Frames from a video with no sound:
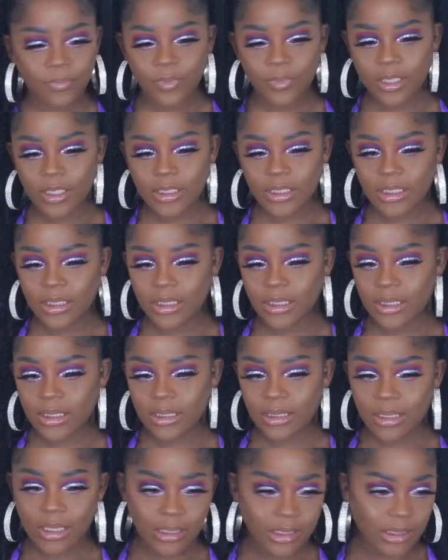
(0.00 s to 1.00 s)
this is
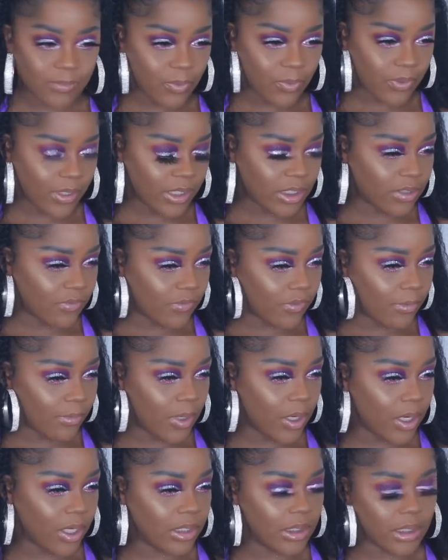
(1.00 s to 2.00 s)
just inspiration from
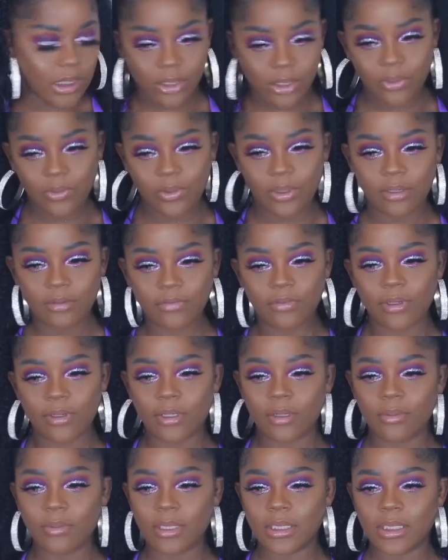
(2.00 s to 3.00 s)
her. It's a little different
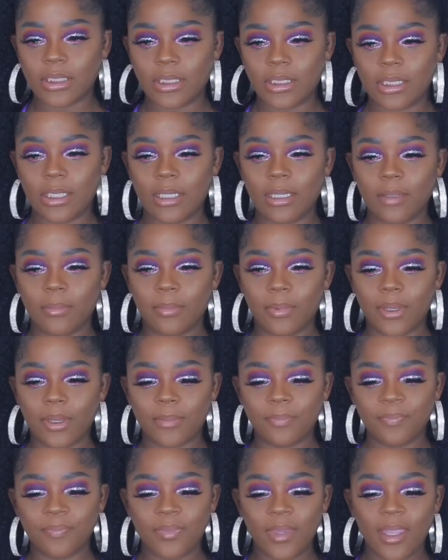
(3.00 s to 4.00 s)
than what she did,
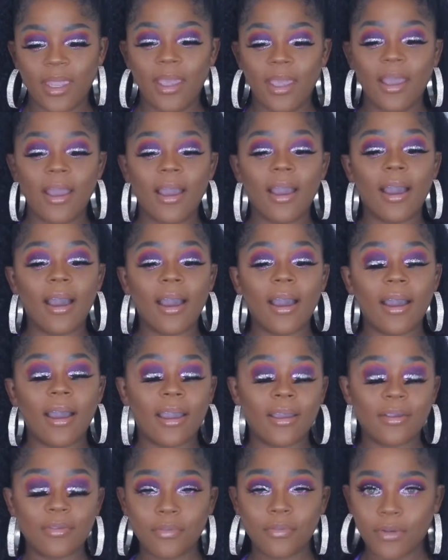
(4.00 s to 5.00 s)
but
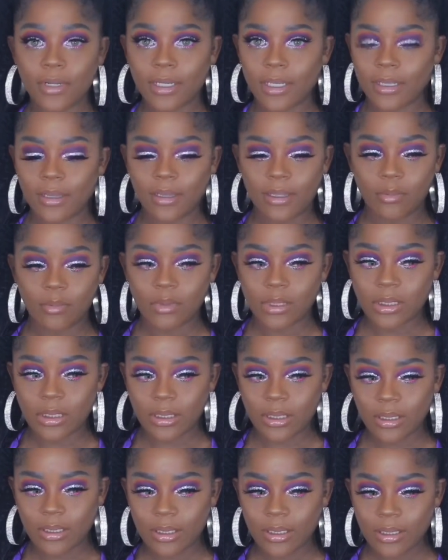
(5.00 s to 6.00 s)
I freaking love this
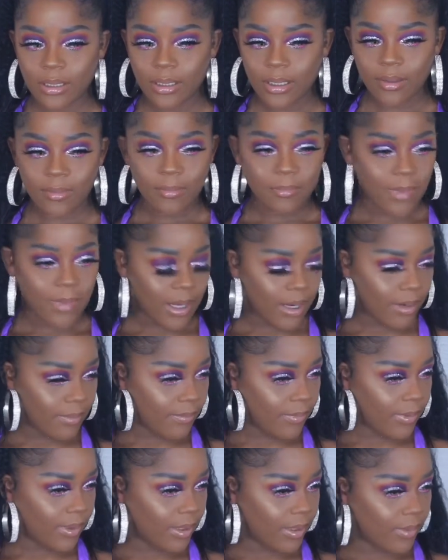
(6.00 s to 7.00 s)
look. It might
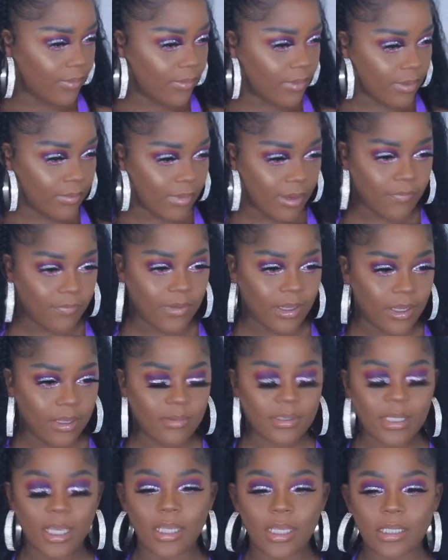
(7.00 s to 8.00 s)
be one of my
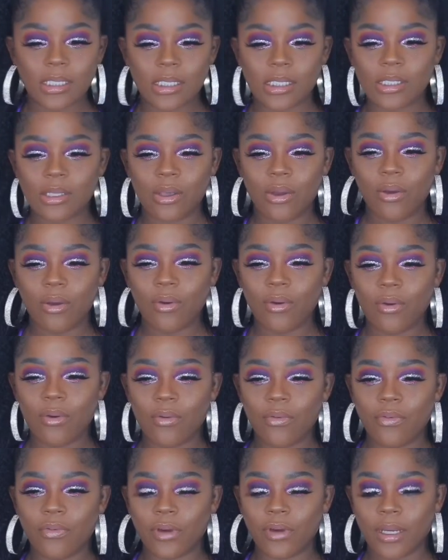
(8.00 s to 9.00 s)
faves. Like, it's so
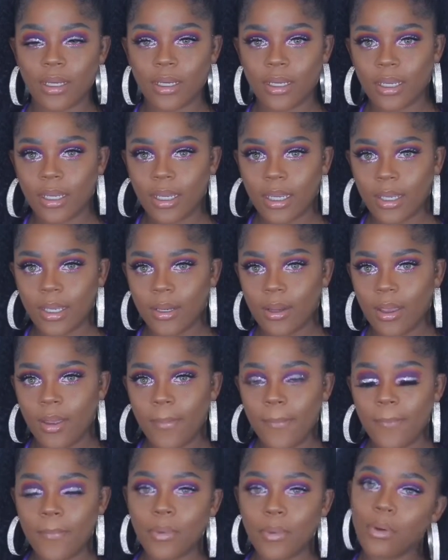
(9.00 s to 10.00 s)
freaking
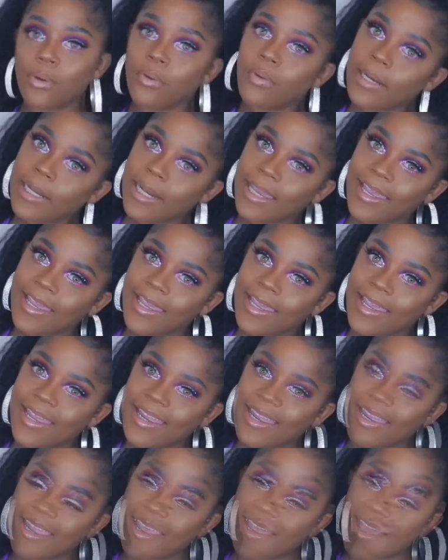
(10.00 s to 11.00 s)

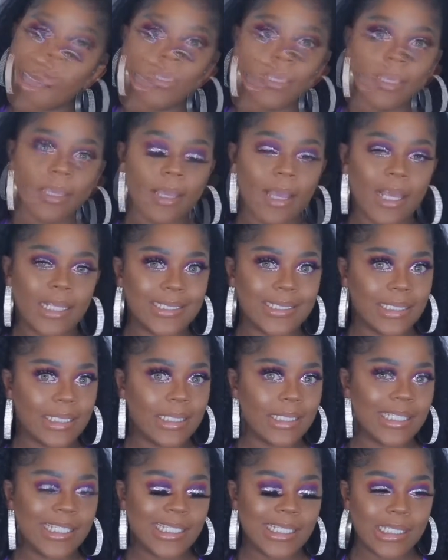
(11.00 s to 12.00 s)
pretty. But yeah guys,
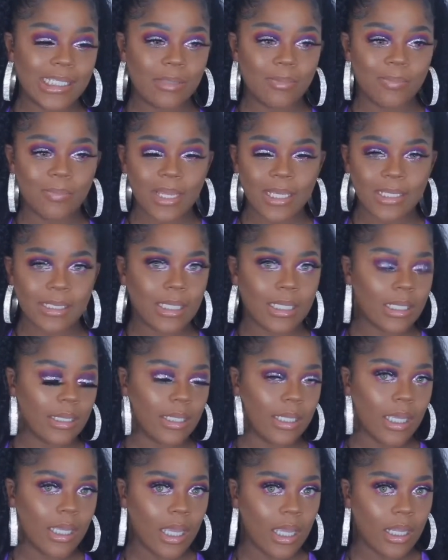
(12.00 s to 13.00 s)
this is
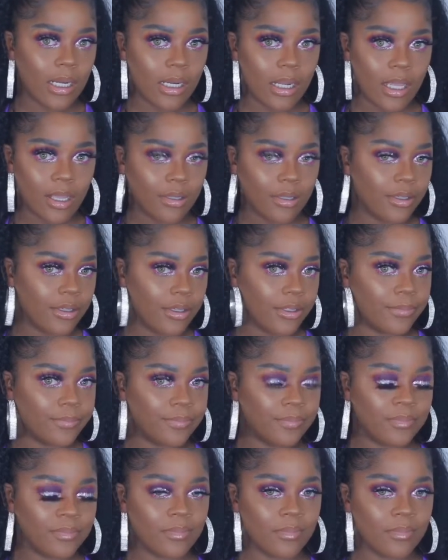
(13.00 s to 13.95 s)
basically another,